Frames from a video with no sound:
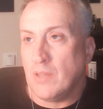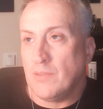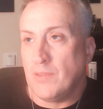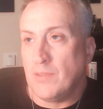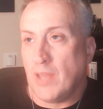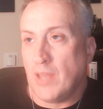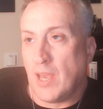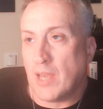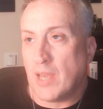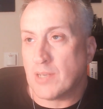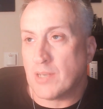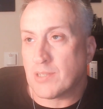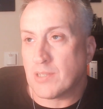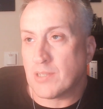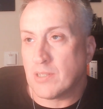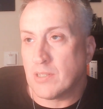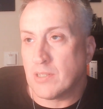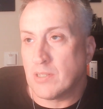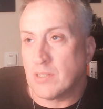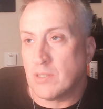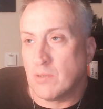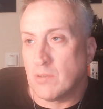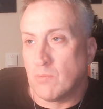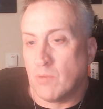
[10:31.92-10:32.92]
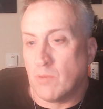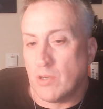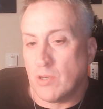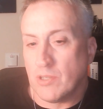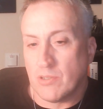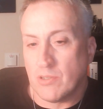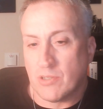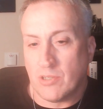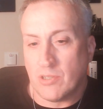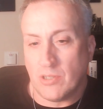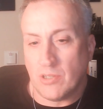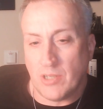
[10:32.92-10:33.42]
that what
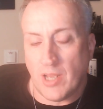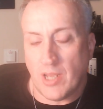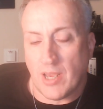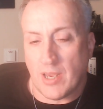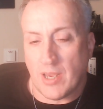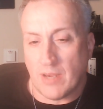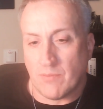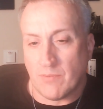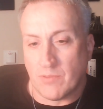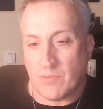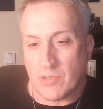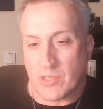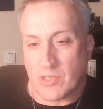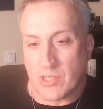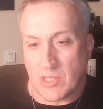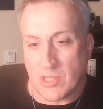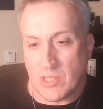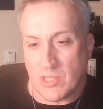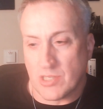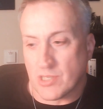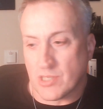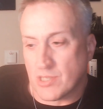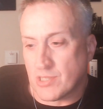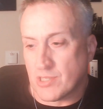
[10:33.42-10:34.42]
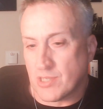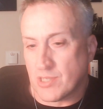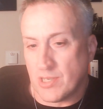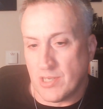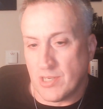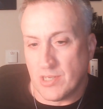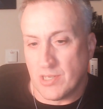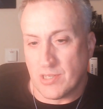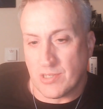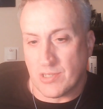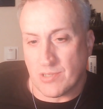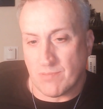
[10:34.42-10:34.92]
you could have with Jesus
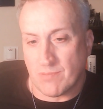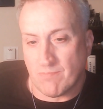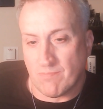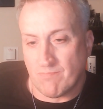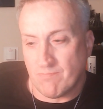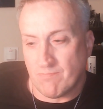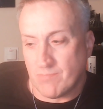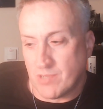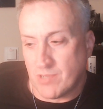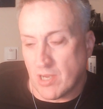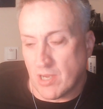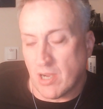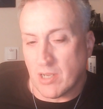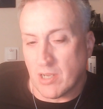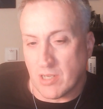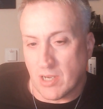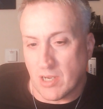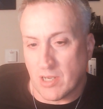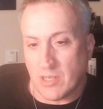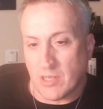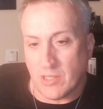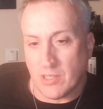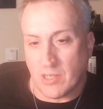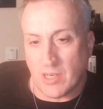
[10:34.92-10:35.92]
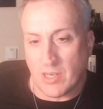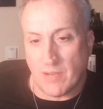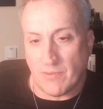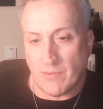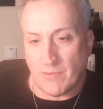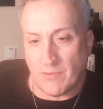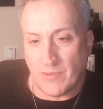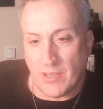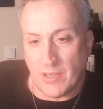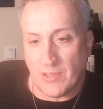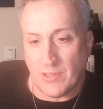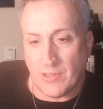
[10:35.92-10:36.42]
is, doggone it, you could have a
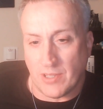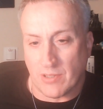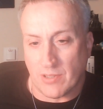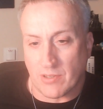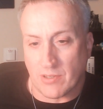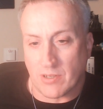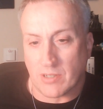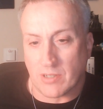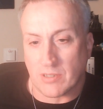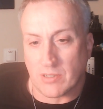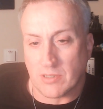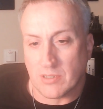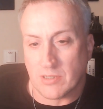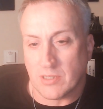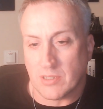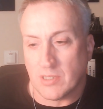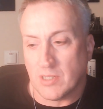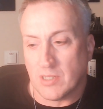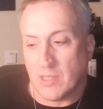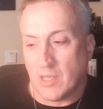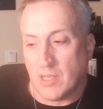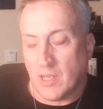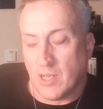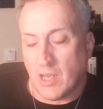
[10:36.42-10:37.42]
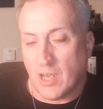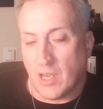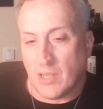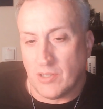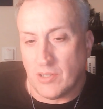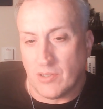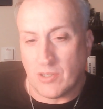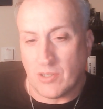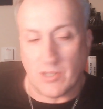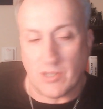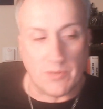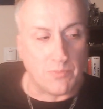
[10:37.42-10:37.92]
faith healer.
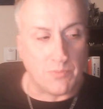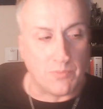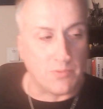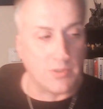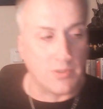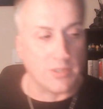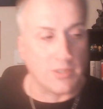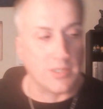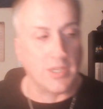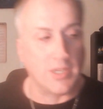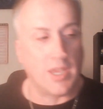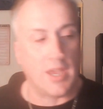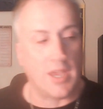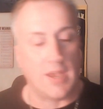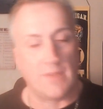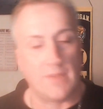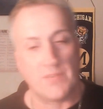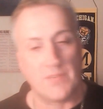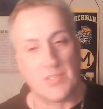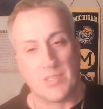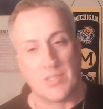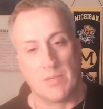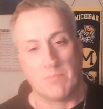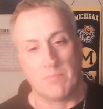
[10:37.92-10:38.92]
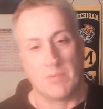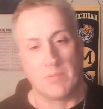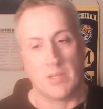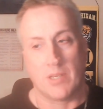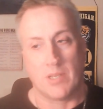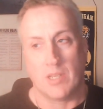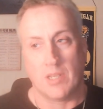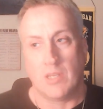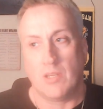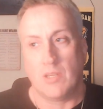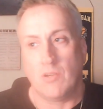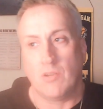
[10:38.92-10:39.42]
You could really have
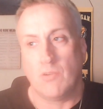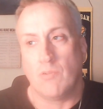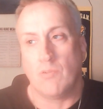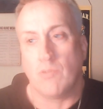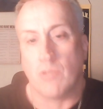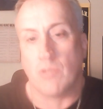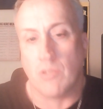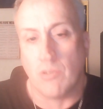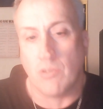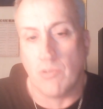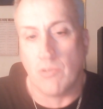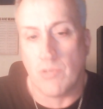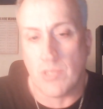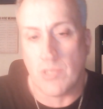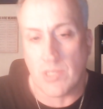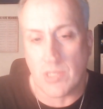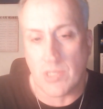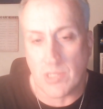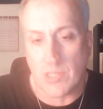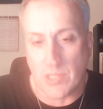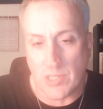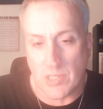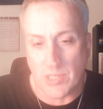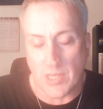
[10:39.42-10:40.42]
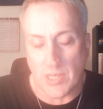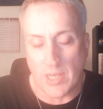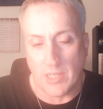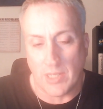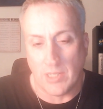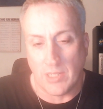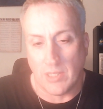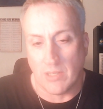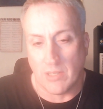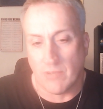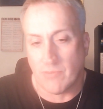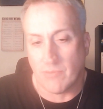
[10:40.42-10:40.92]
somebody who uses this
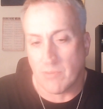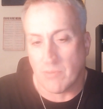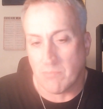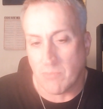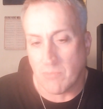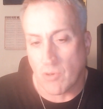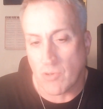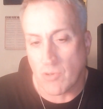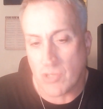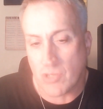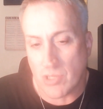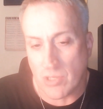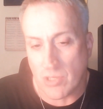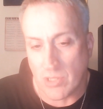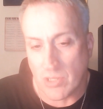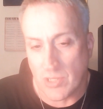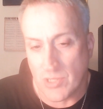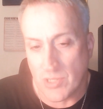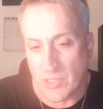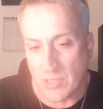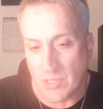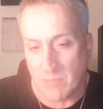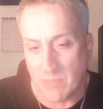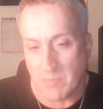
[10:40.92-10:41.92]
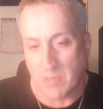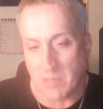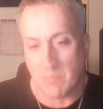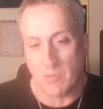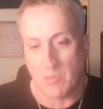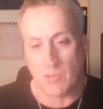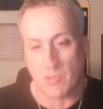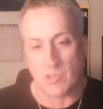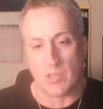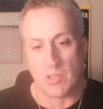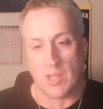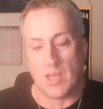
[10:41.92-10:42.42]
idea of emotionalism and
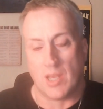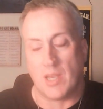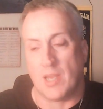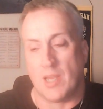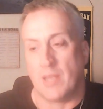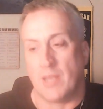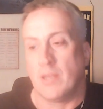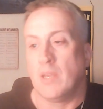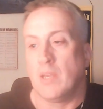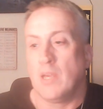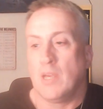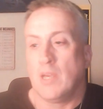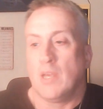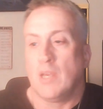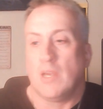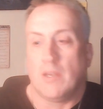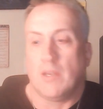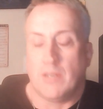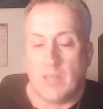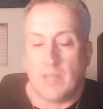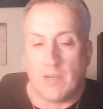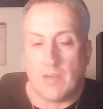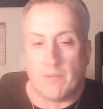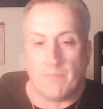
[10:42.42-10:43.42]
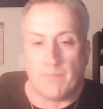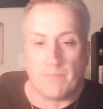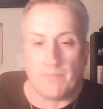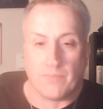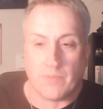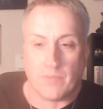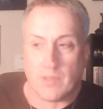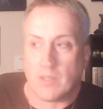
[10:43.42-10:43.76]
emotional high. Now,